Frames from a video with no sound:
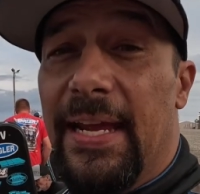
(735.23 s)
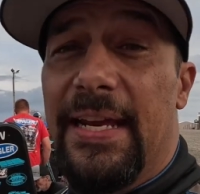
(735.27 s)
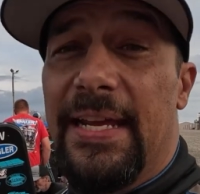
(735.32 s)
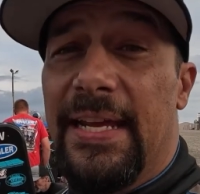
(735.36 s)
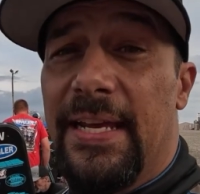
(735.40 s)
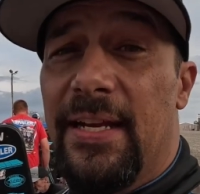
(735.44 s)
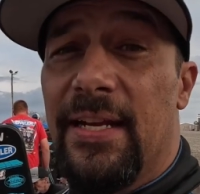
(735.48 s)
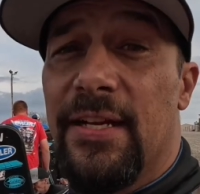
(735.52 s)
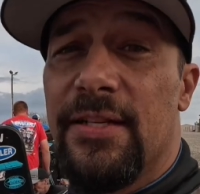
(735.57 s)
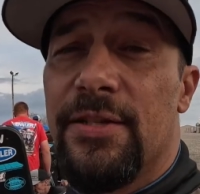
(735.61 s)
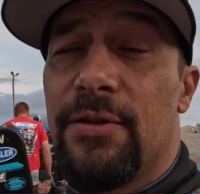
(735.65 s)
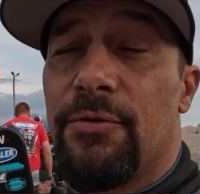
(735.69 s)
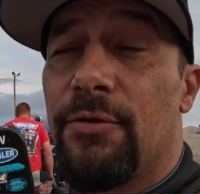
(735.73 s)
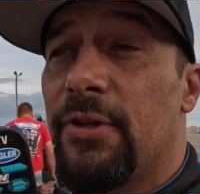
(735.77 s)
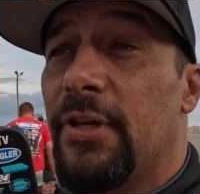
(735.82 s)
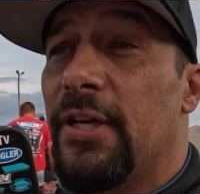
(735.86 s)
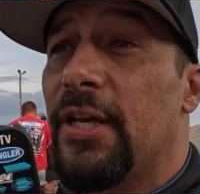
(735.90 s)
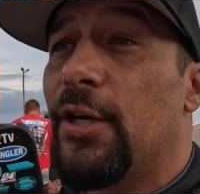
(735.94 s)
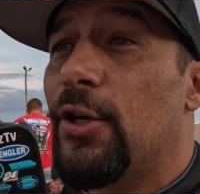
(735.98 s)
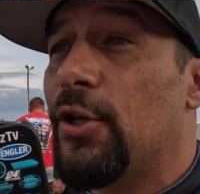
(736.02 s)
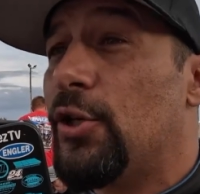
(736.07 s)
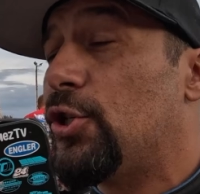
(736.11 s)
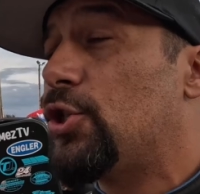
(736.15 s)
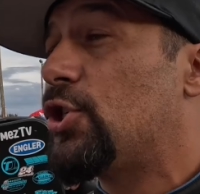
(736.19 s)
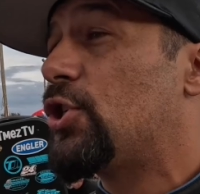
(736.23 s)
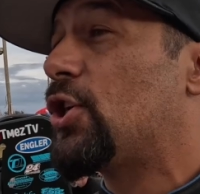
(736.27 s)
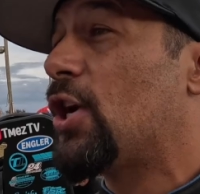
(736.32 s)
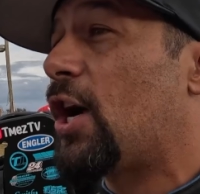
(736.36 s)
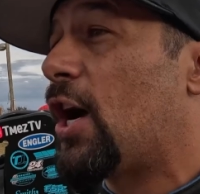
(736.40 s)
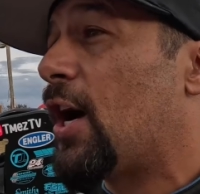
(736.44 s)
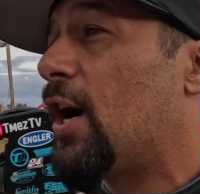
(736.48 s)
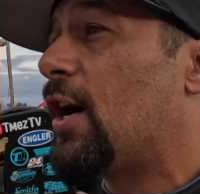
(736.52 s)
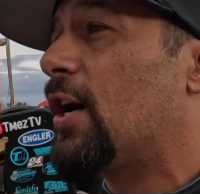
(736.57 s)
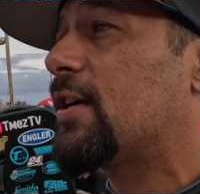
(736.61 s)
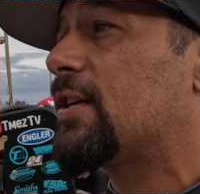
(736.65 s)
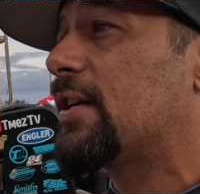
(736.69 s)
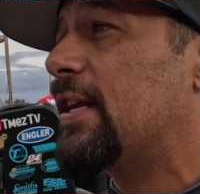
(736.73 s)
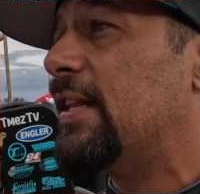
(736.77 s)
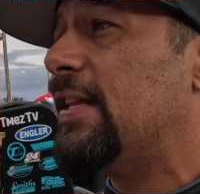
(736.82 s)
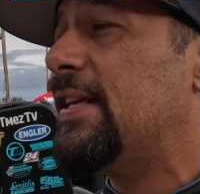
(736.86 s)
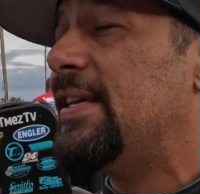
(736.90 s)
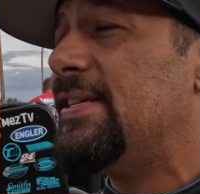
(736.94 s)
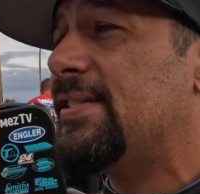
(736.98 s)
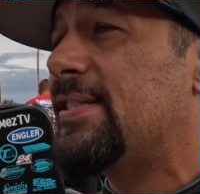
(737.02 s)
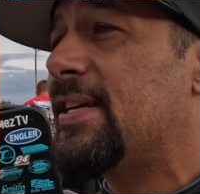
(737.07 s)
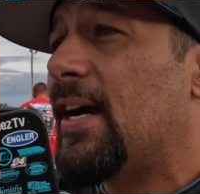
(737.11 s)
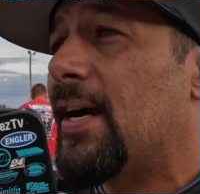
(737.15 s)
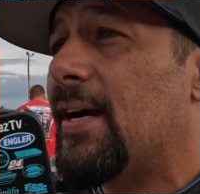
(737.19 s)
he does a really good shock. And
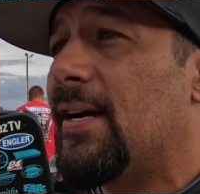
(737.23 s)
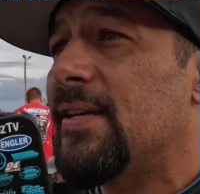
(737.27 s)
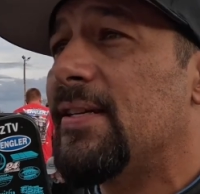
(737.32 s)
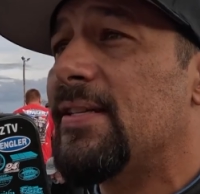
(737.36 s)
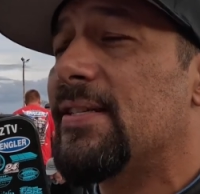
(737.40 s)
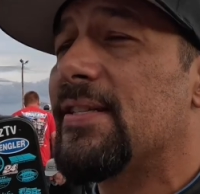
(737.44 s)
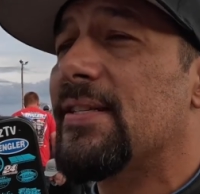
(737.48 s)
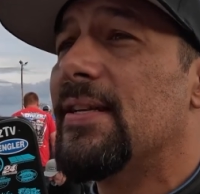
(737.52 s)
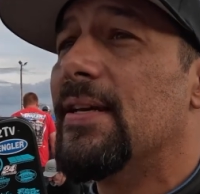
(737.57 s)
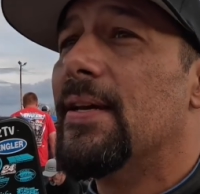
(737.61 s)
these guys,